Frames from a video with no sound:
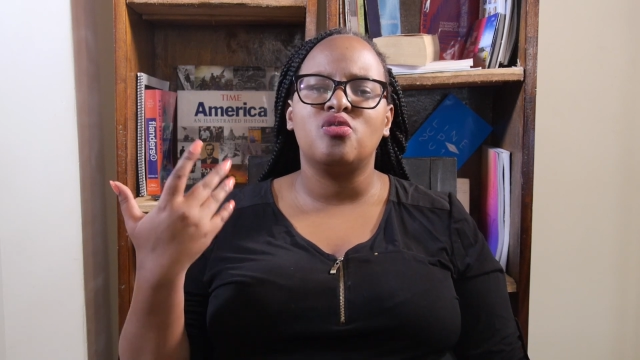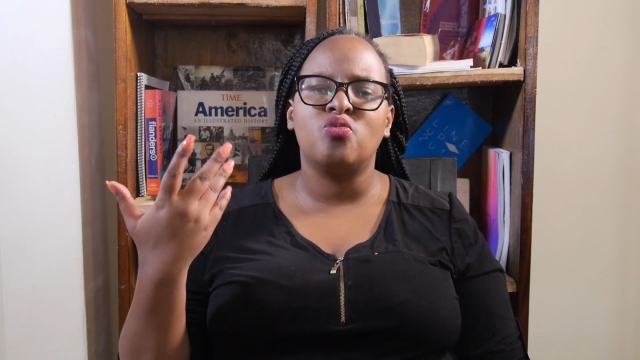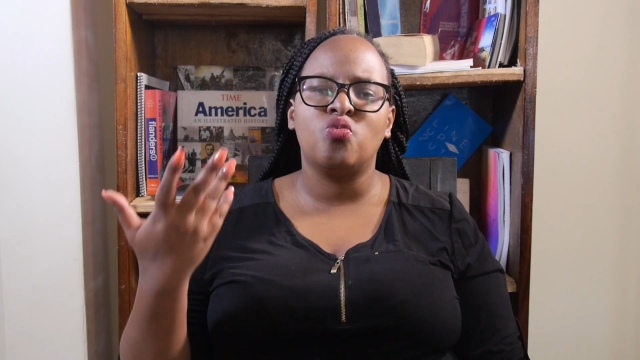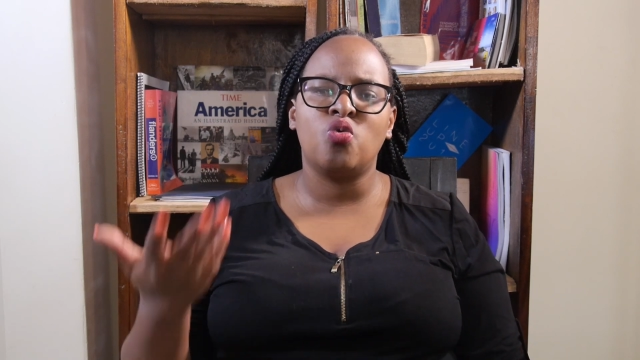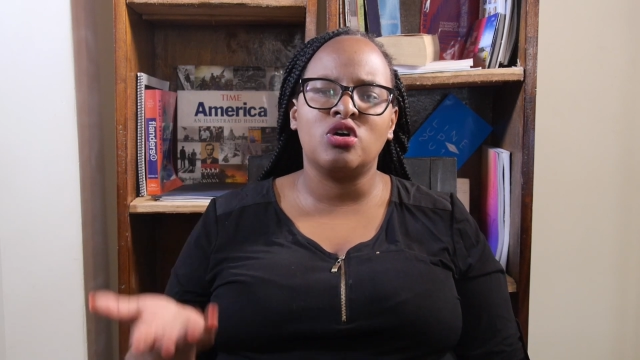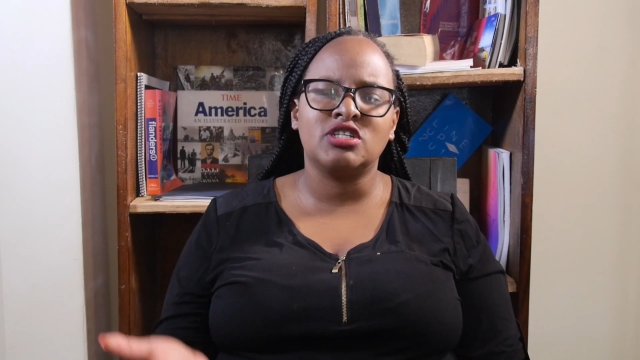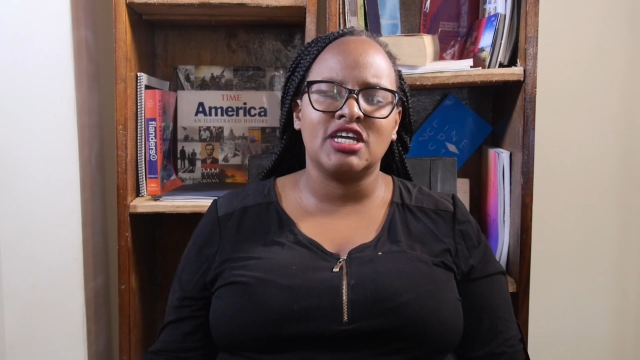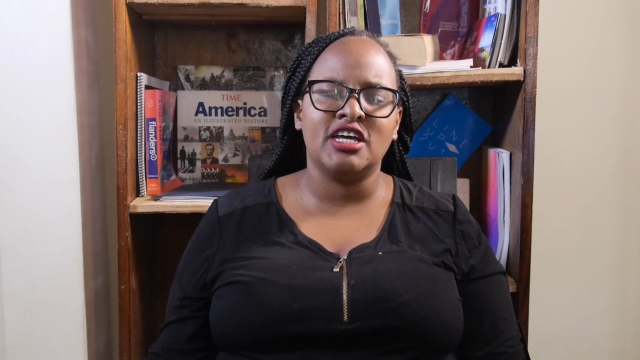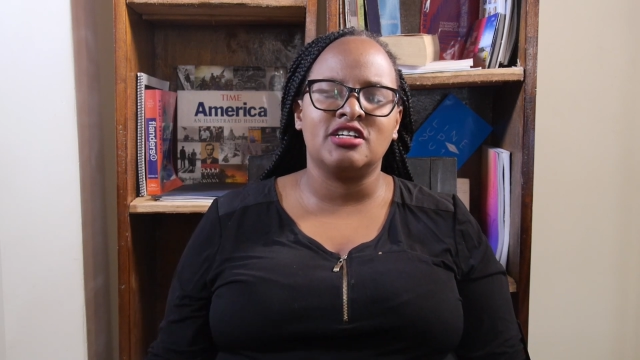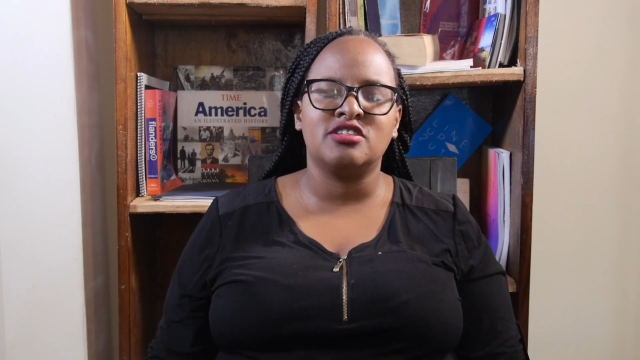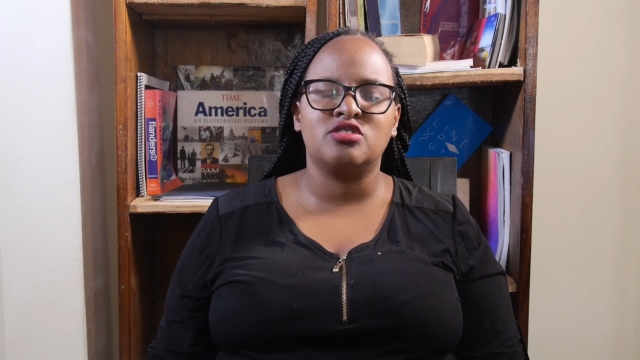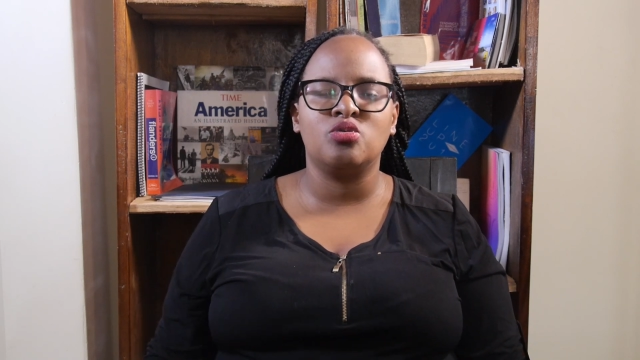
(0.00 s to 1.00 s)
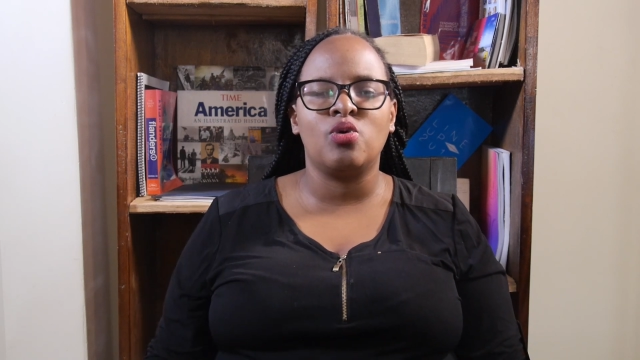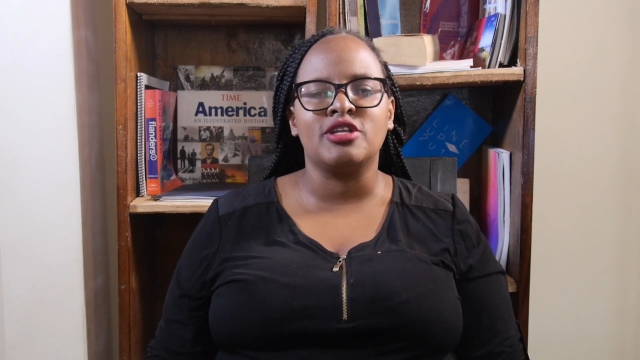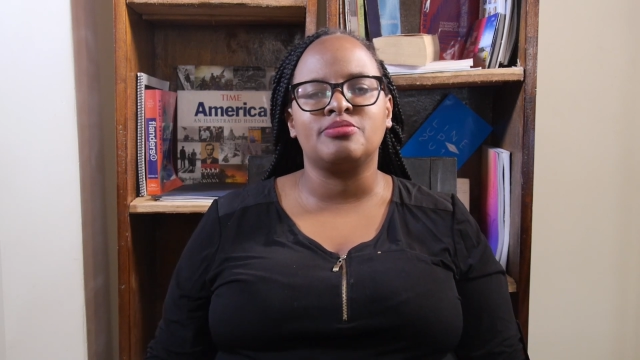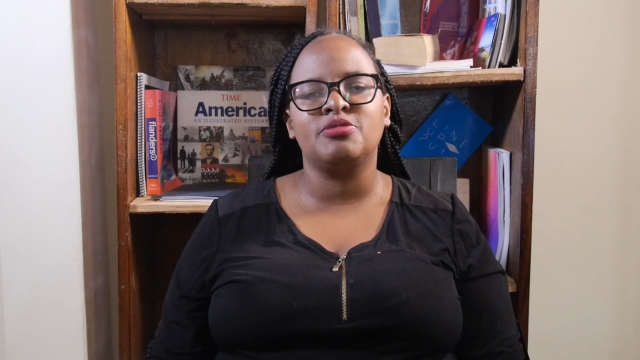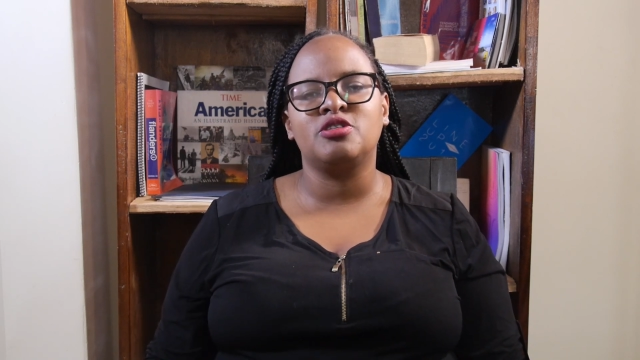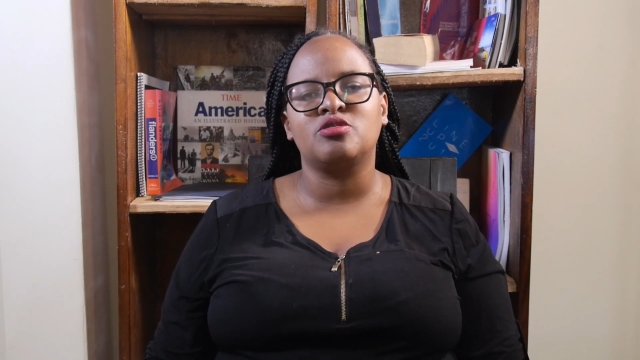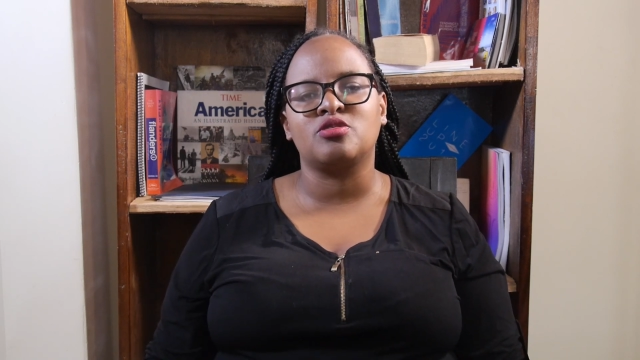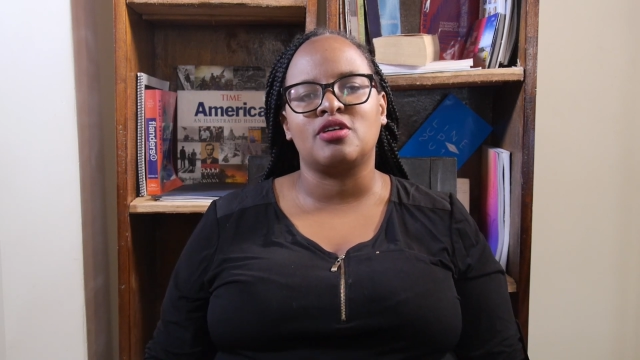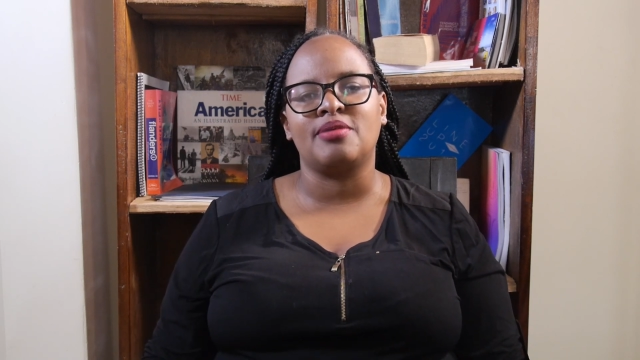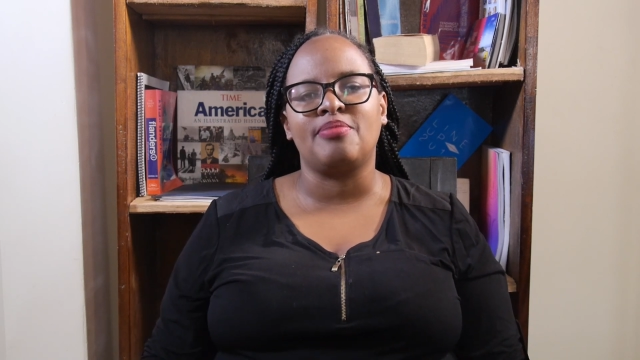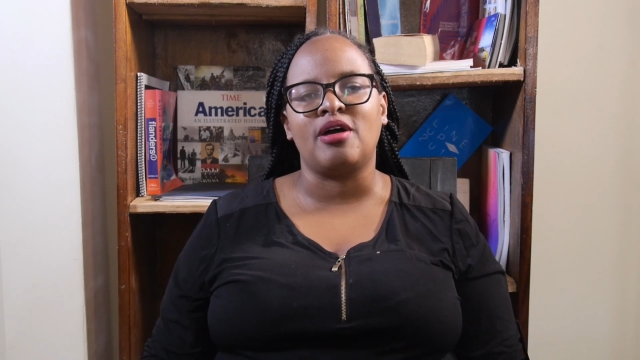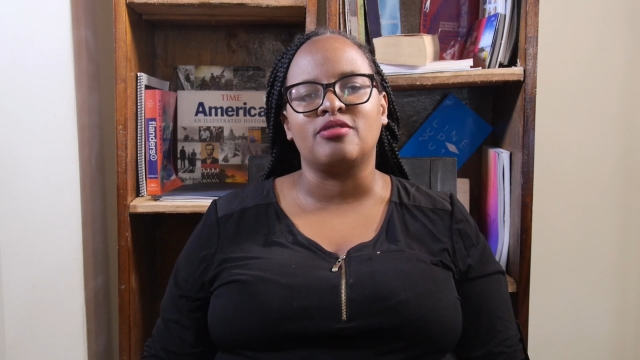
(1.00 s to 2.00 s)
what else you want me to talk
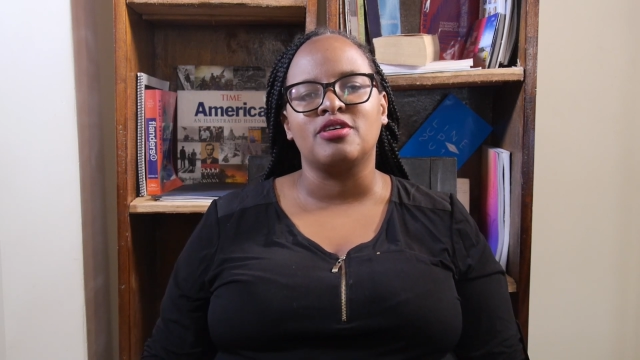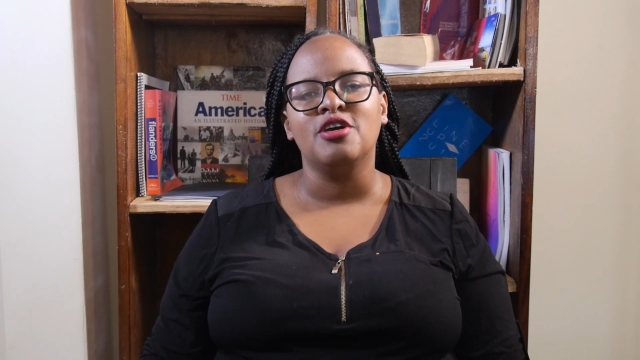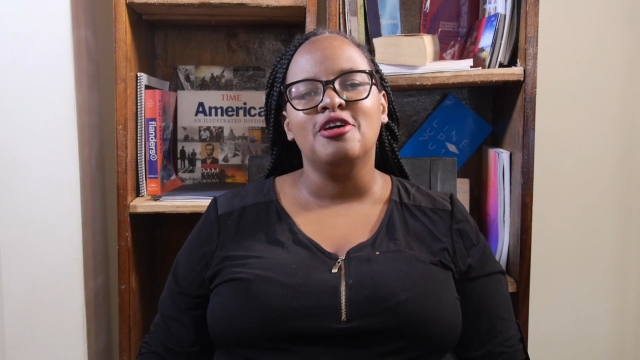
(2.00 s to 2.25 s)
about.